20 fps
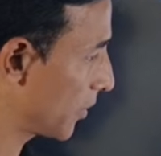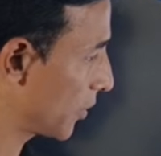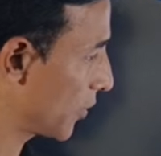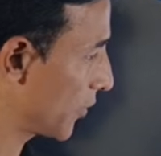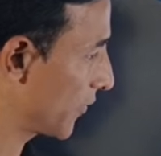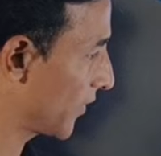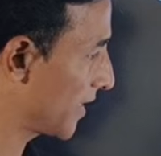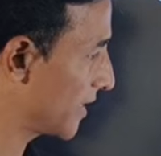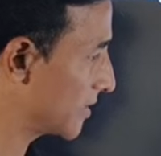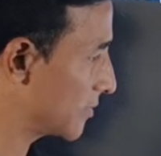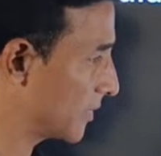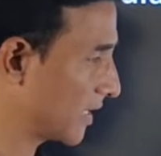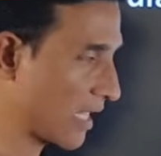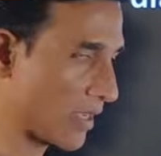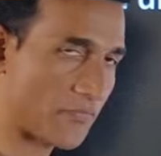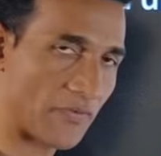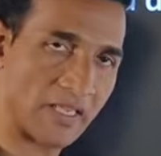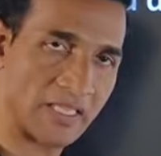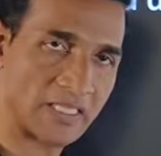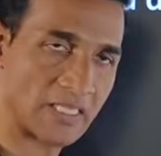prophase,
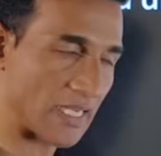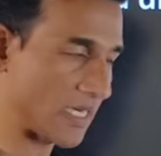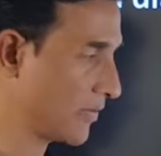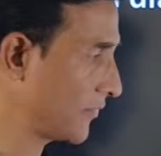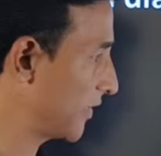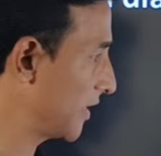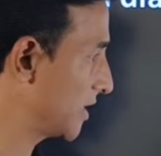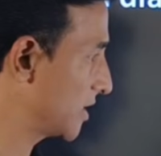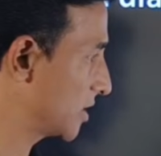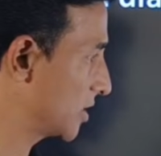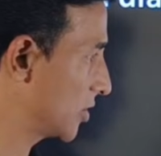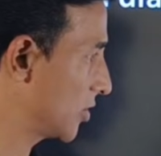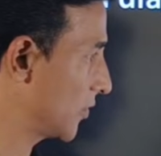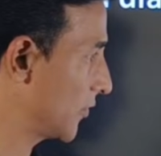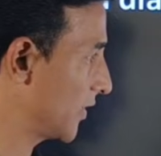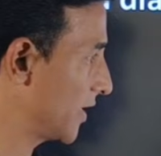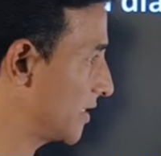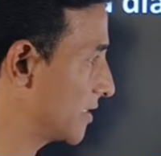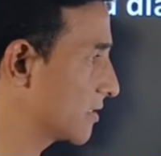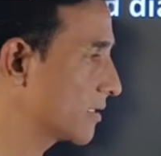metaphase, anaphase,
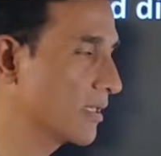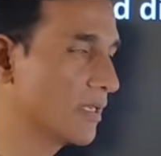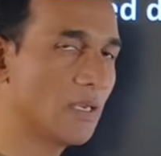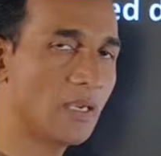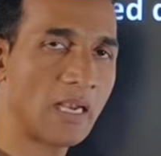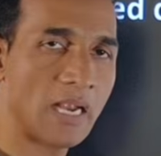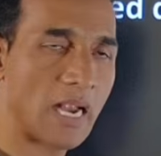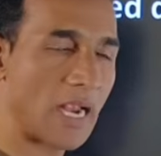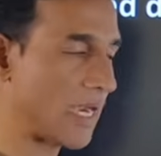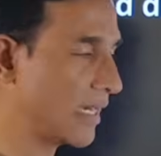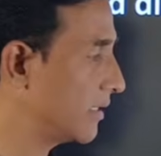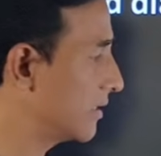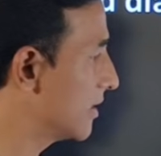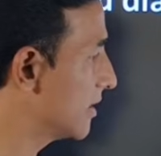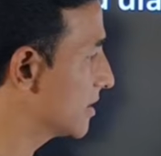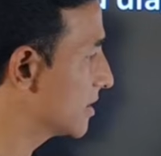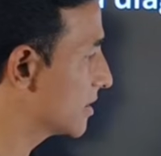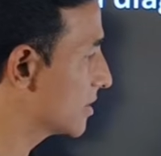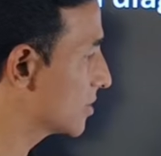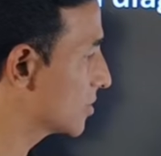telophase, and
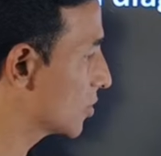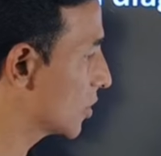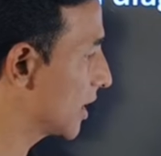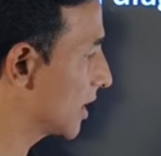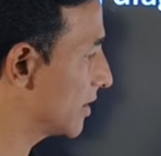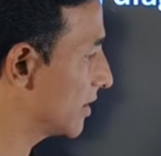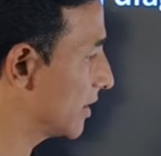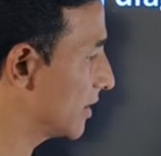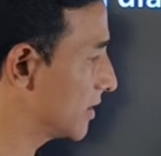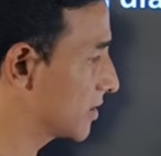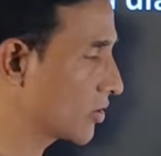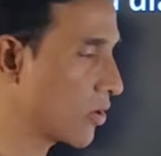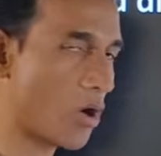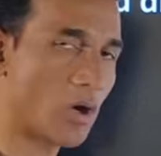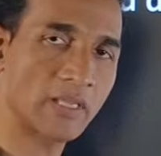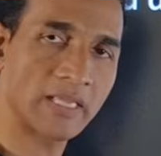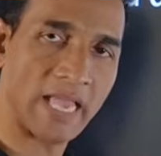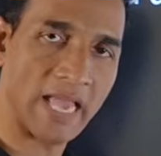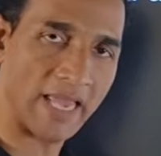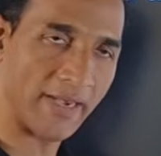this together is
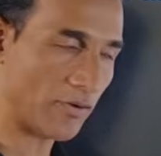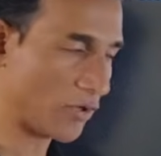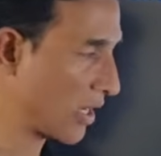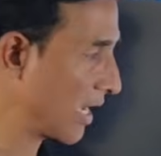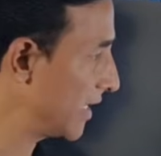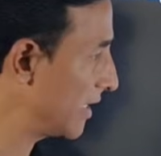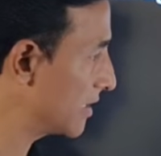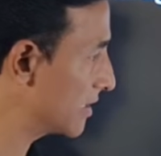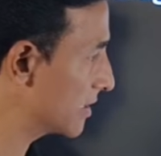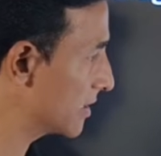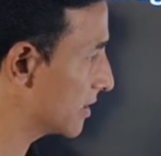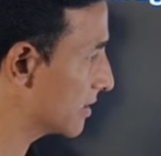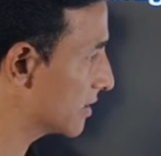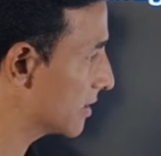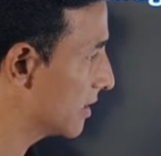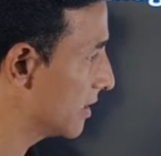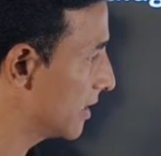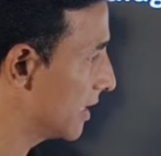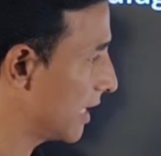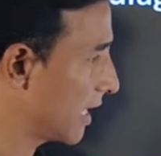called karyokinesis,
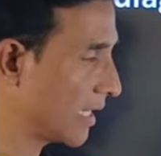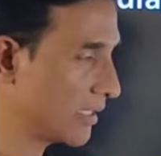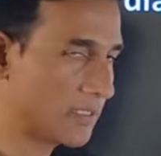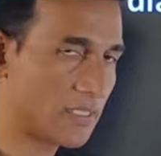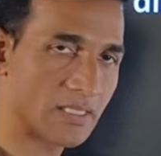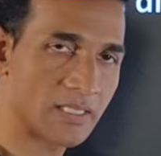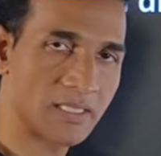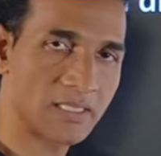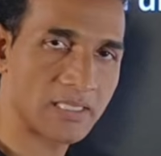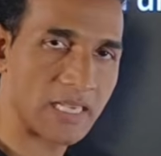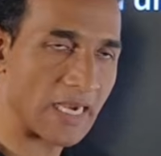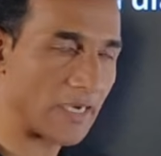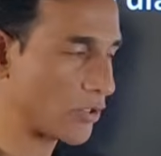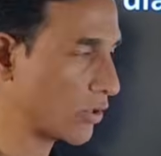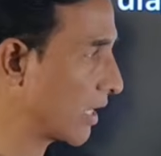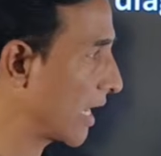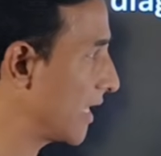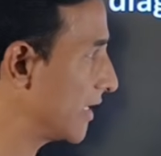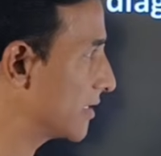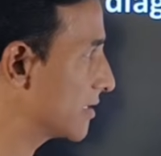and this is
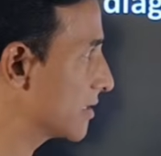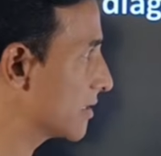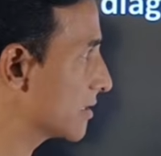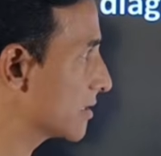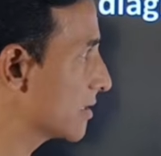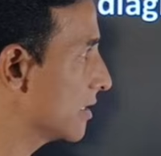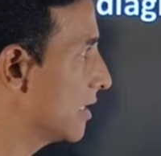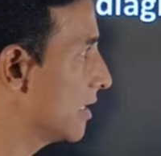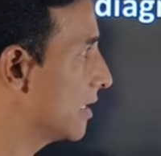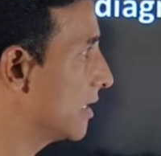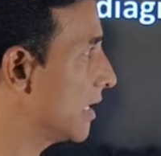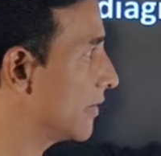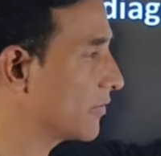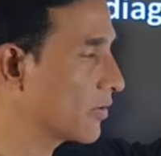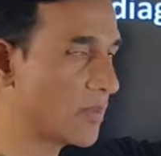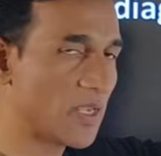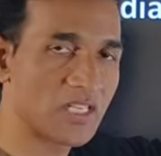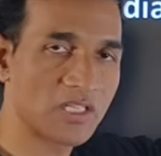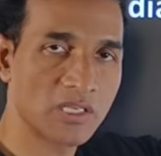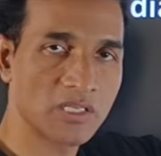cytokinesis. You have
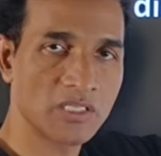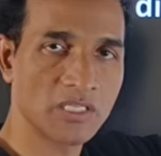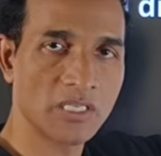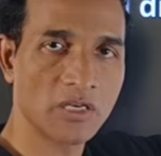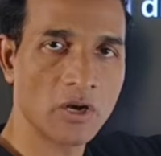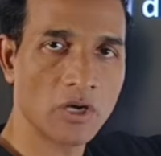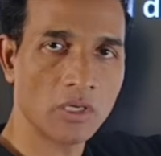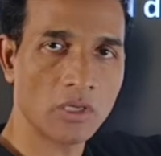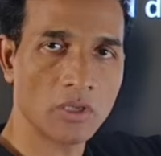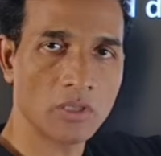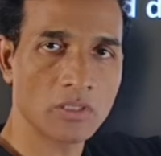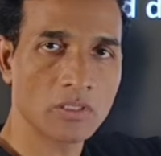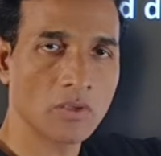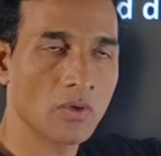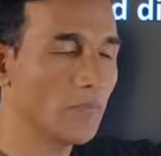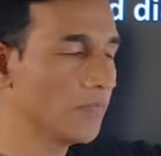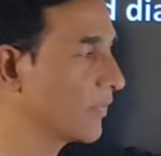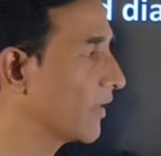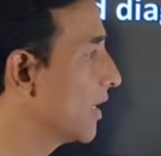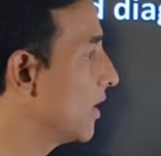to mention G0
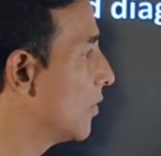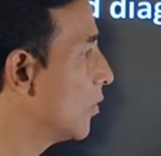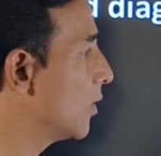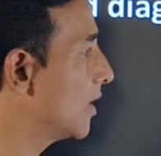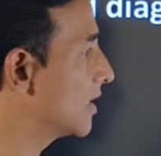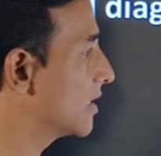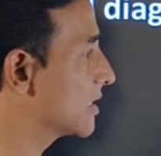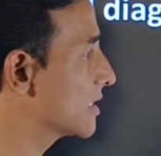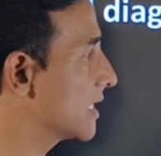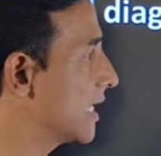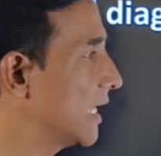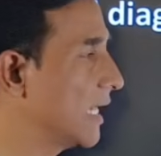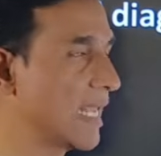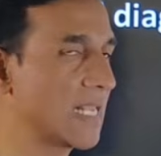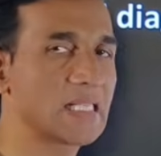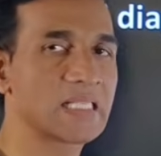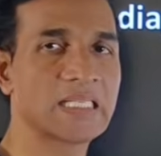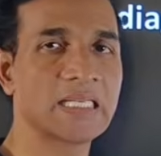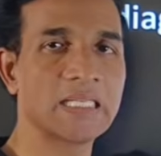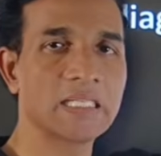also, where the cell
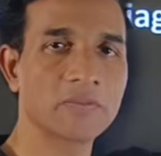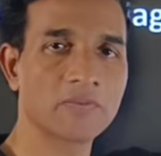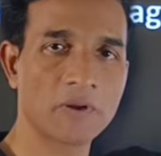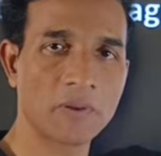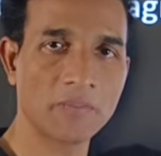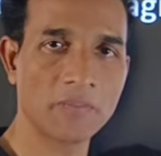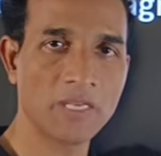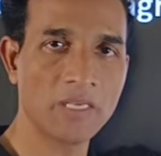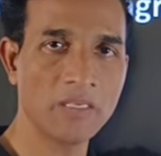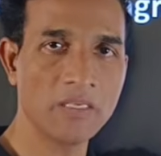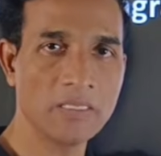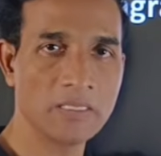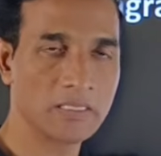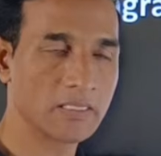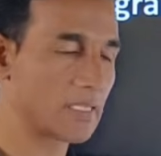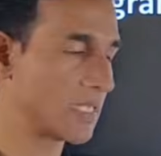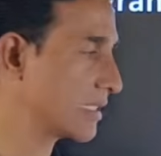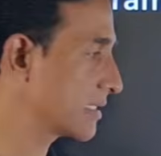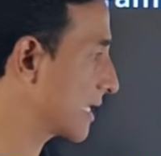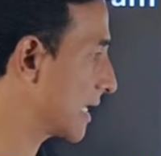exits from the
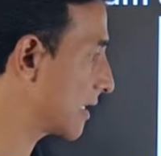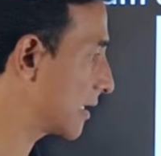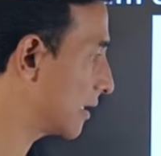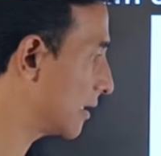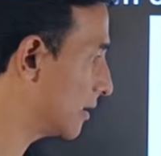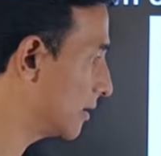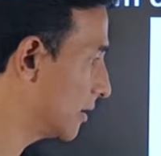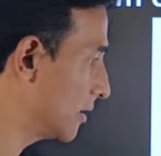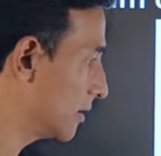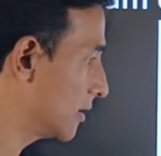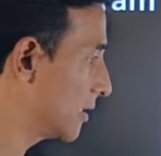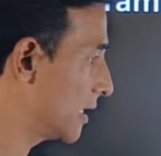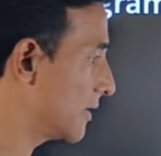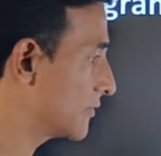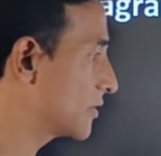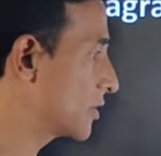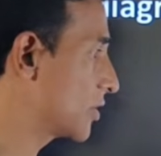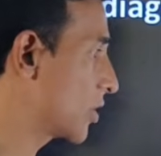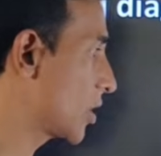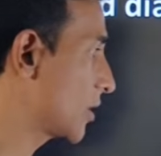cell cycle. You
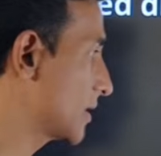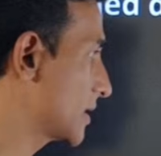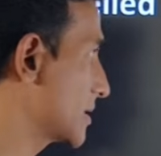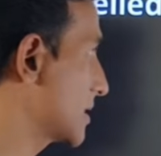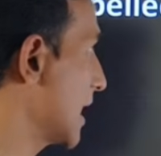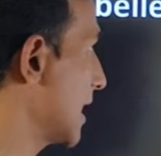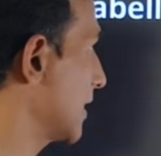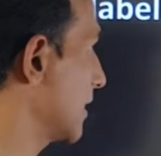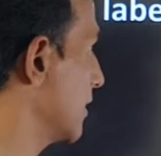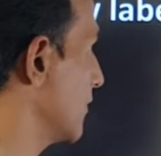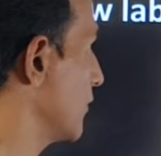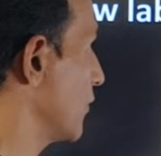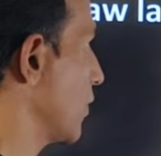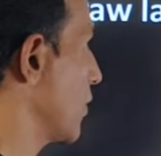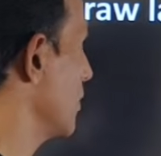have to draw this diagram